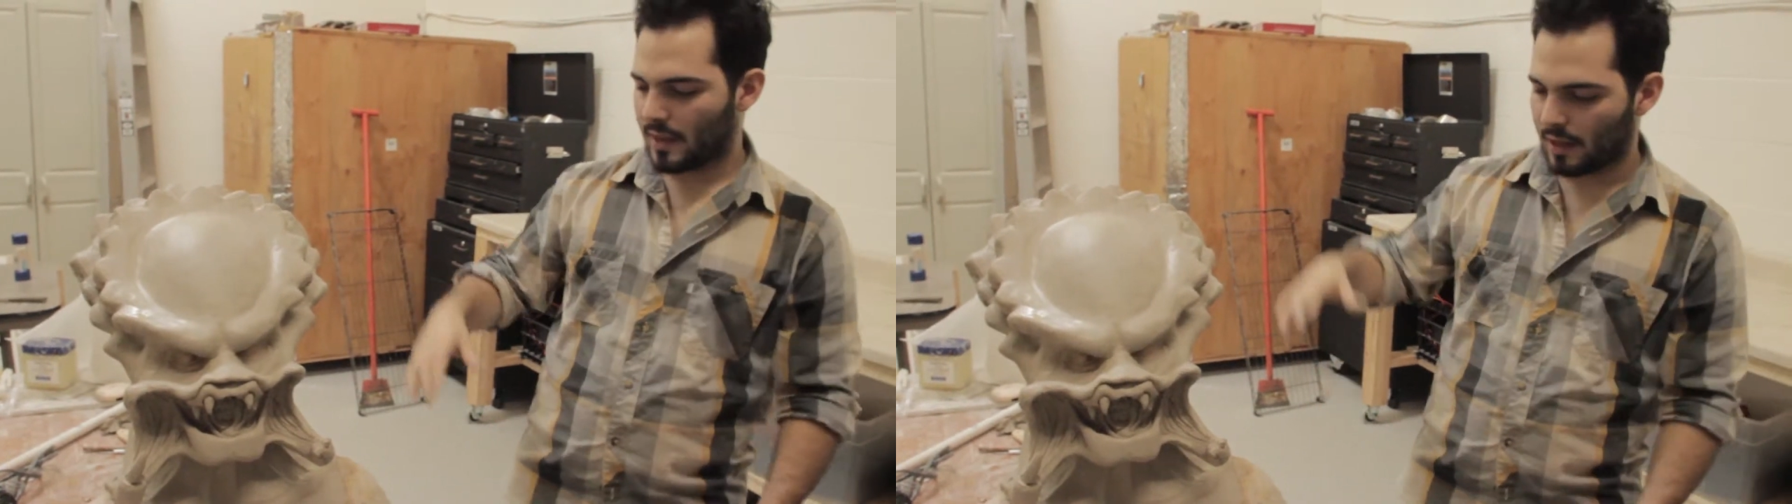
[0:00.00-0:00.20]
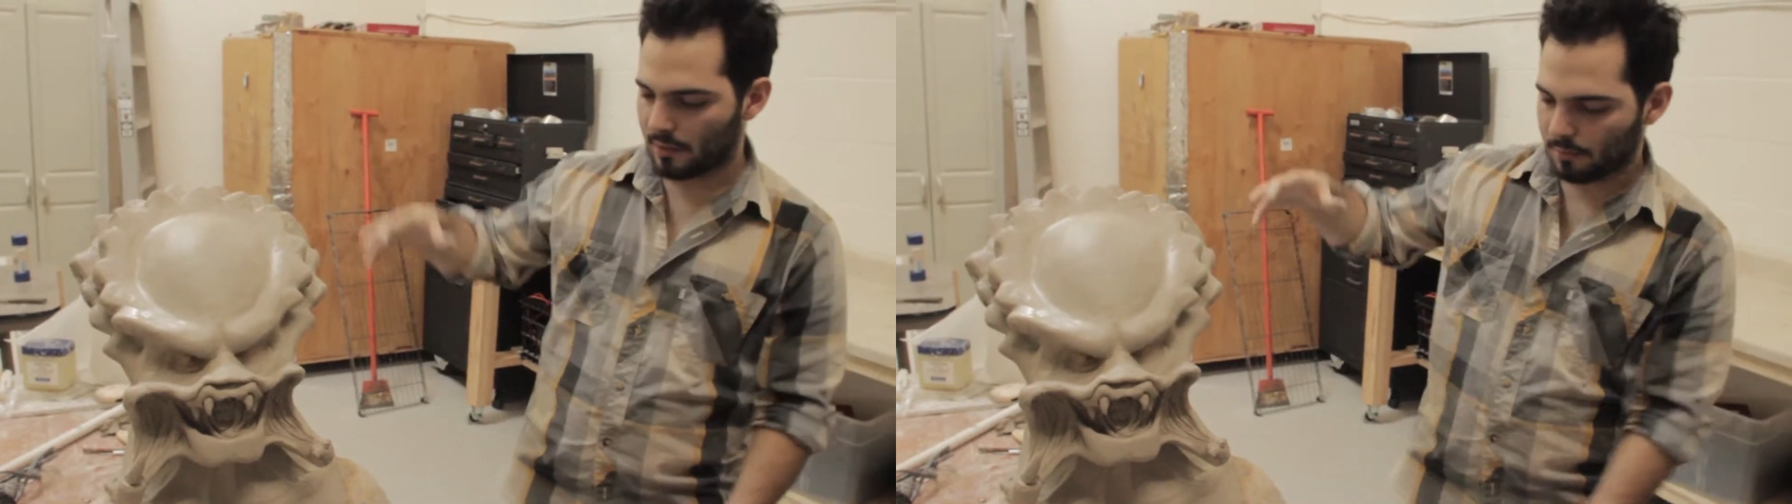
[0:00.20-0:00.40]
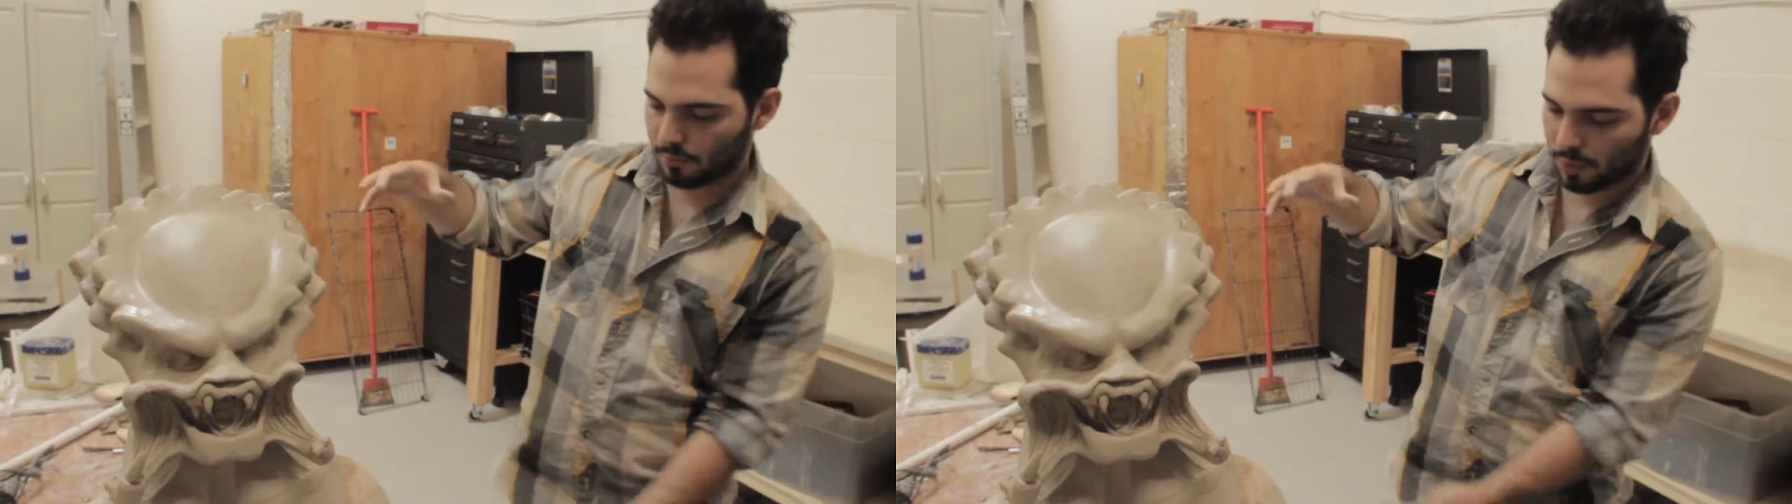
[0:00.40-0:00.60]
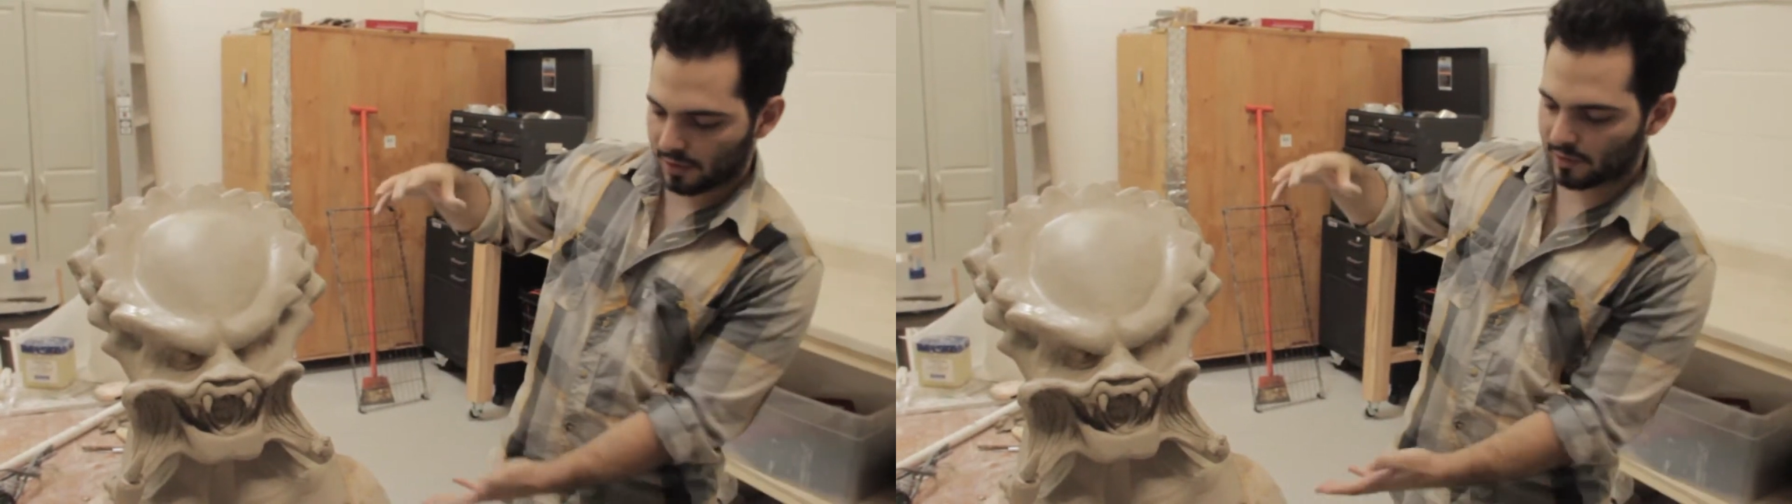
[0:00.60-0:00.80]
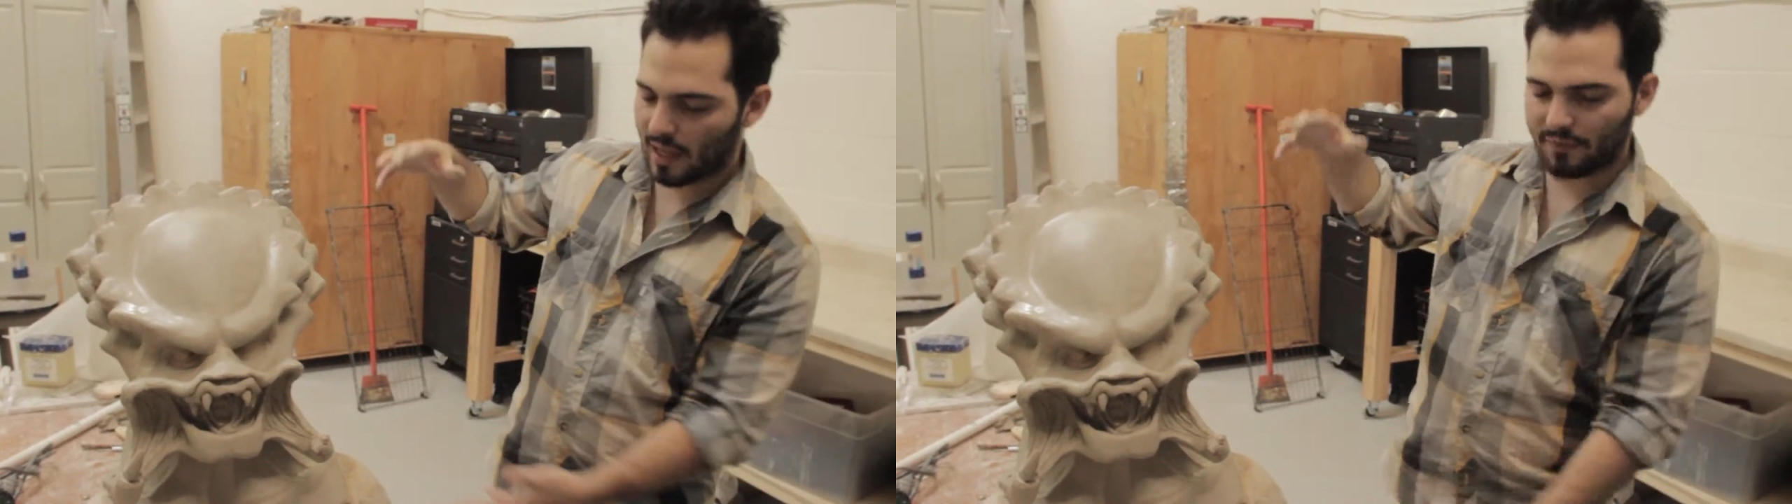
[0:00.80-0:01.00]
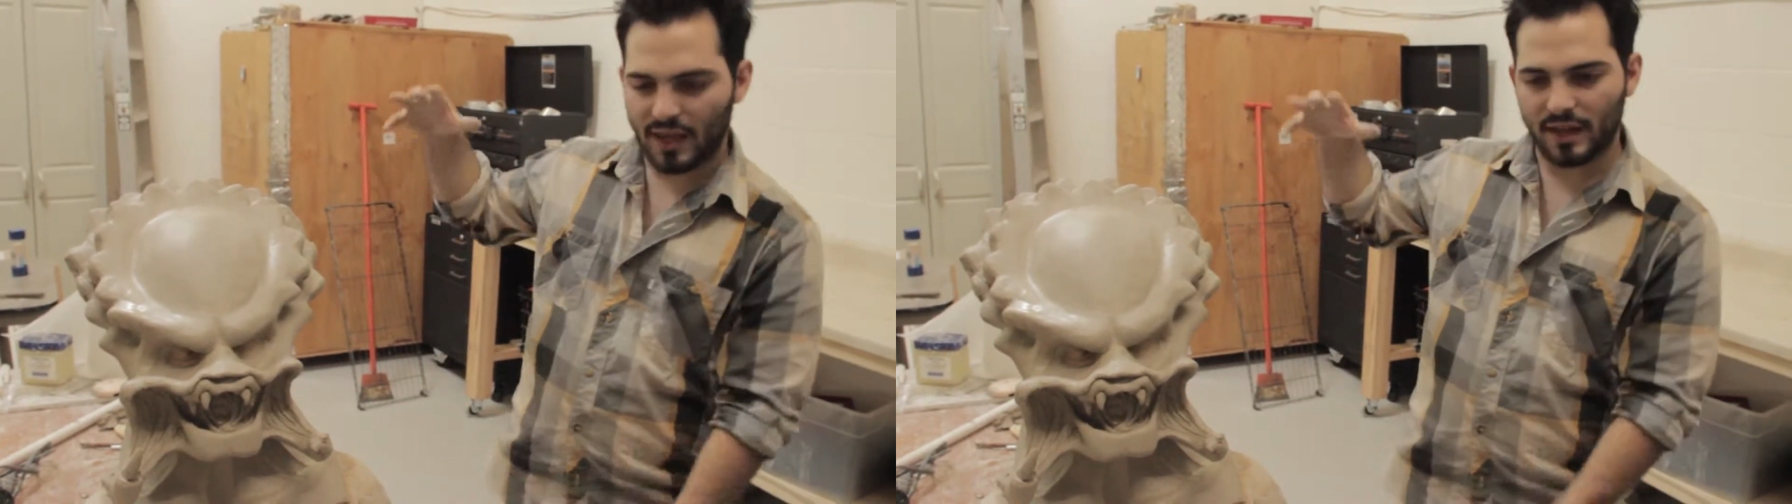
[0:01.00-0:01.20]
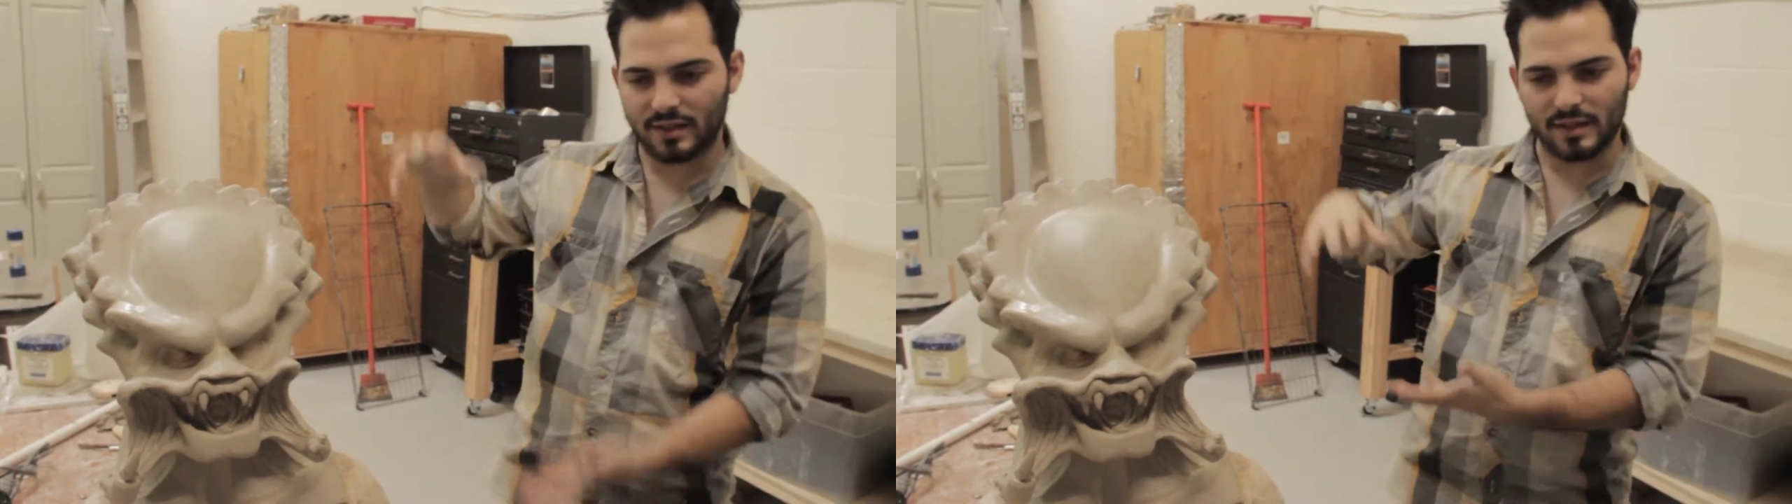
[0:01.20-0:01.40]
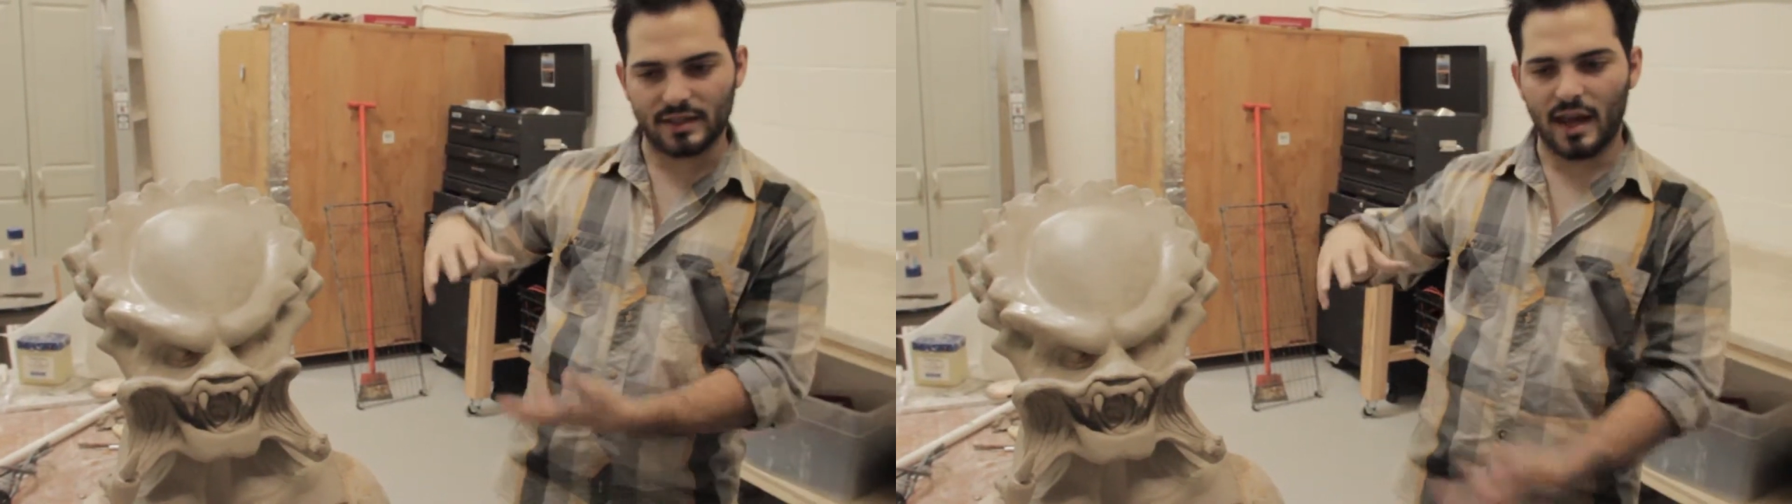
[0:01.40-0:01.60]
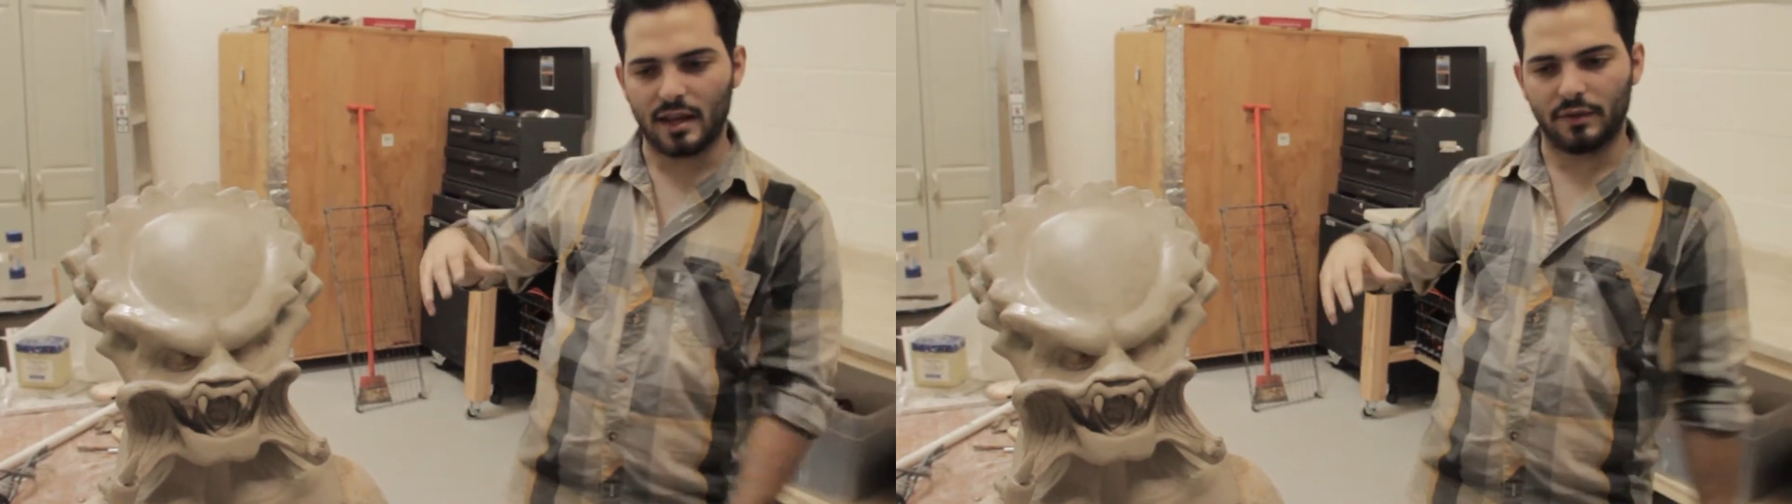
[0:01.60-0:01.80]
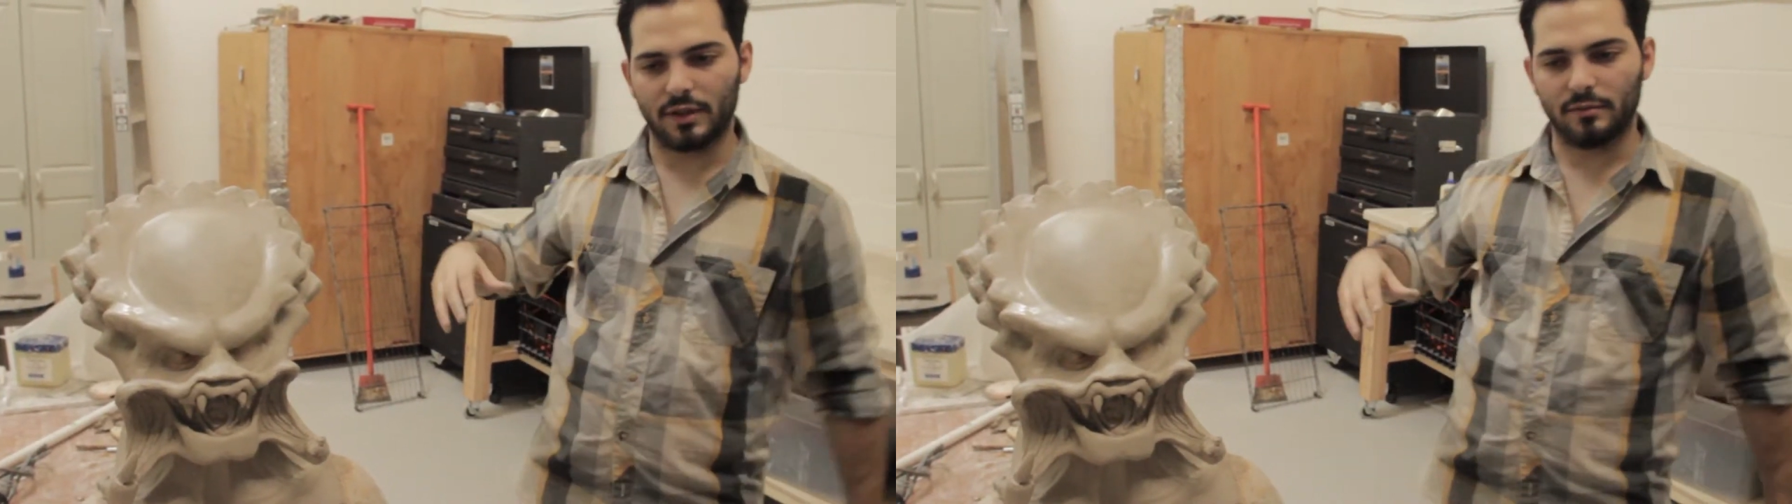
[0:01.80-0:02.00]
And then put the life cast
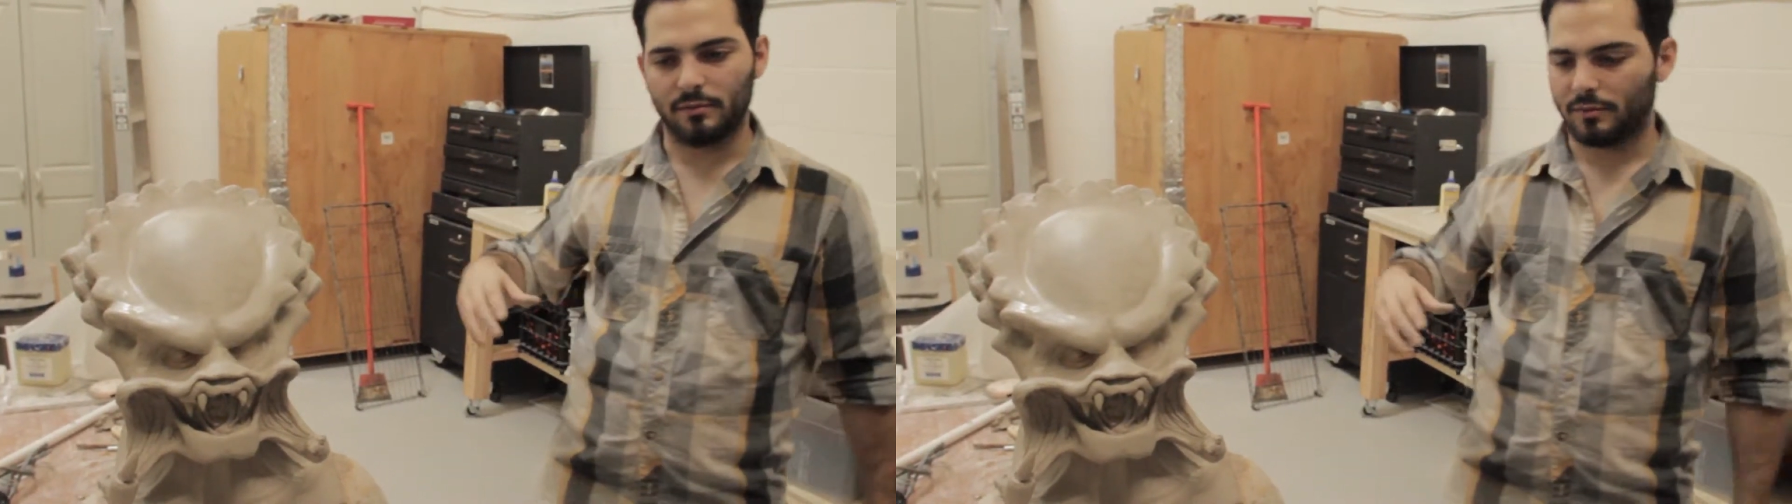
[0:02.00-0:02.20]
inside of it.